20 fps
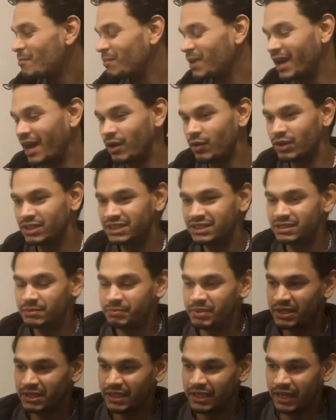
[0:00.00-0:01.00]
But I wanted to
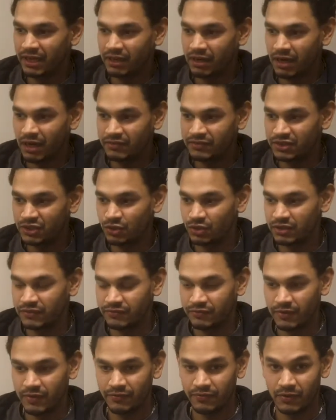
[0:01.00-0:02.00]
build an aircraft sort
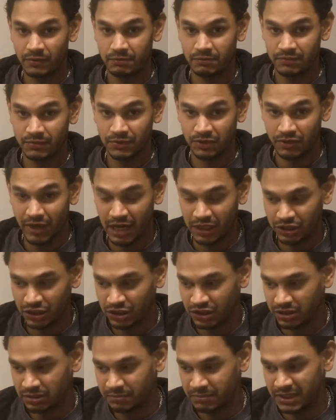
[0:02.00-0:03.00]
of from
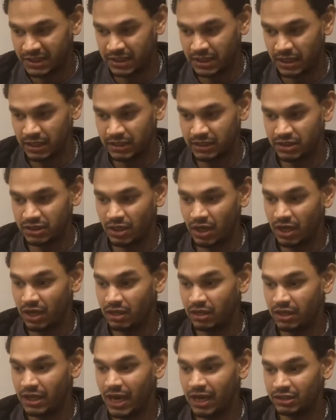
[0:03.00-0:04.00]
scratch, basically,
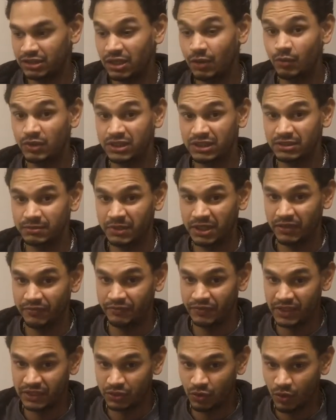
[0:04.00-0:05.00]
and actually I wanted to make a
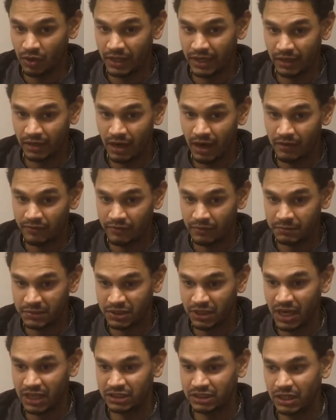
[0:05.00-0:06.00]
VTOL aircraft from
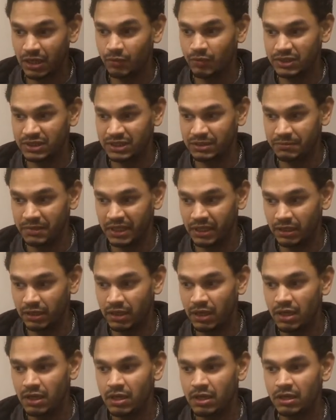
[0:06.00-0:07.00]
scratch. That was the
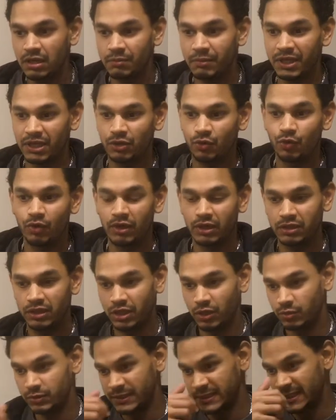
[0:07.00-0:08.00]
main goal on
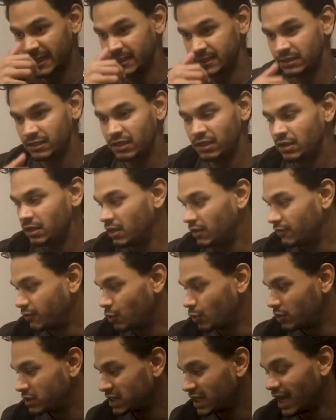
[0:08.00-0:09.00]
the outset. Of
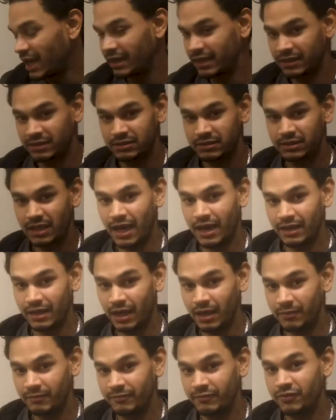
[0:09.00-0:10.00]
course, I
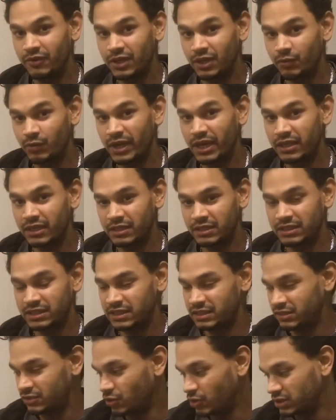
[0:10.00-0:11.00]
am fully aware that
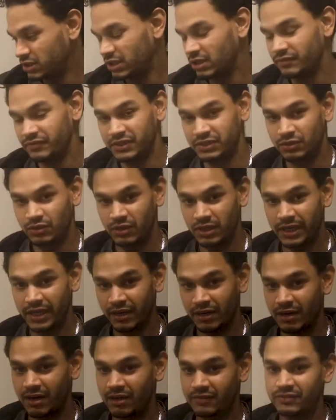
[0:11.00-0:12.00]
this is not a VTOL
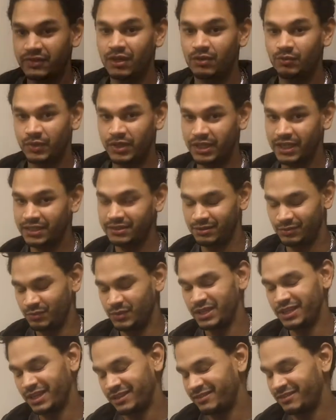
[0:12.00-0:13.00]
aircraft, and we'll get
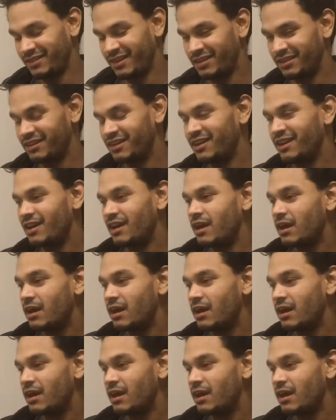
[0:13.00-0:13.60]
to that.